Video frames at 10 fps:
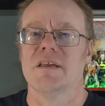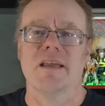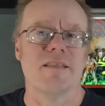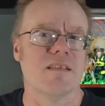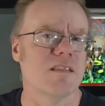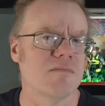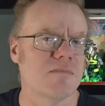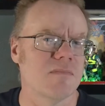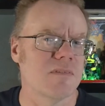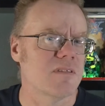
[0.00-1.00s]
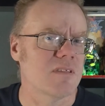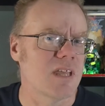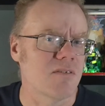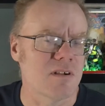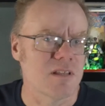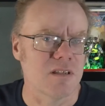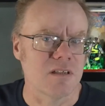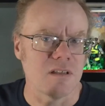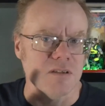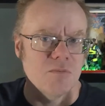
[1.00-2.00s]
and then they run
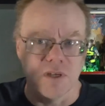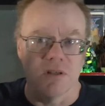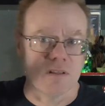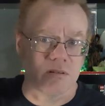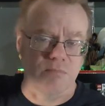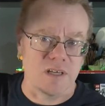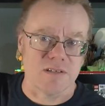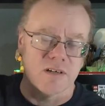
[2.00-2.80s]
into, you know, Beauty and the Beast.